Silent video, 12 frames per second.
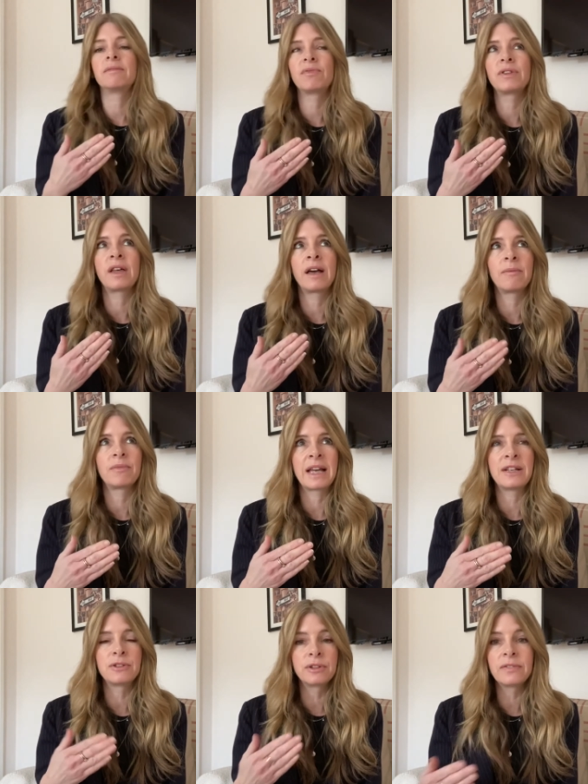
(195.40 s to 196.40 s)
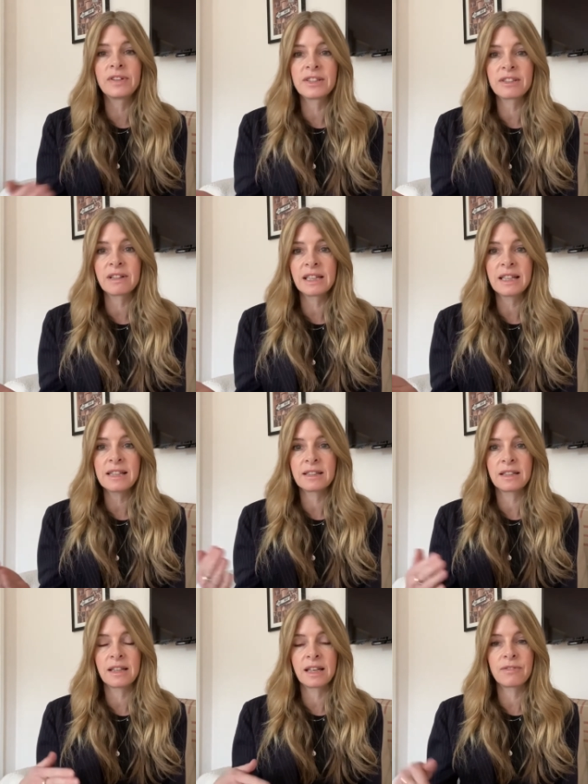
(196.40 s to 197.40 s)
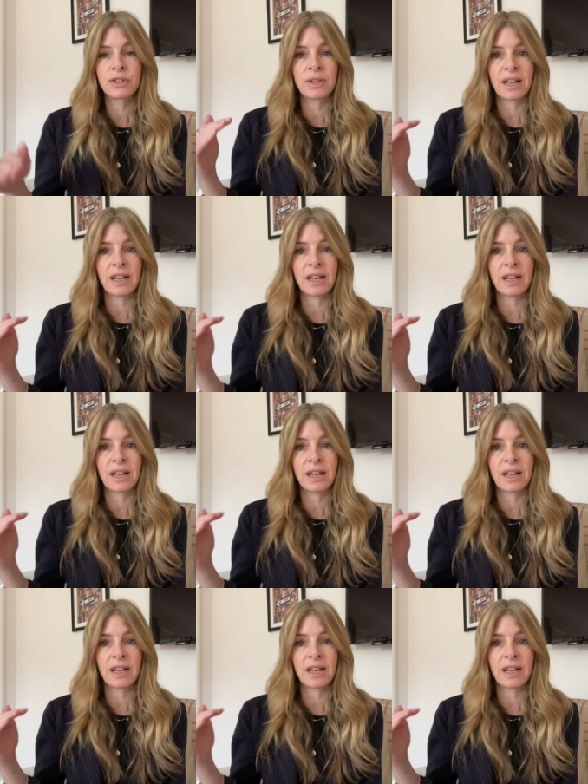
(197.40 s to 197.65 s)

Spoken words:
endorphins are released, and it gives you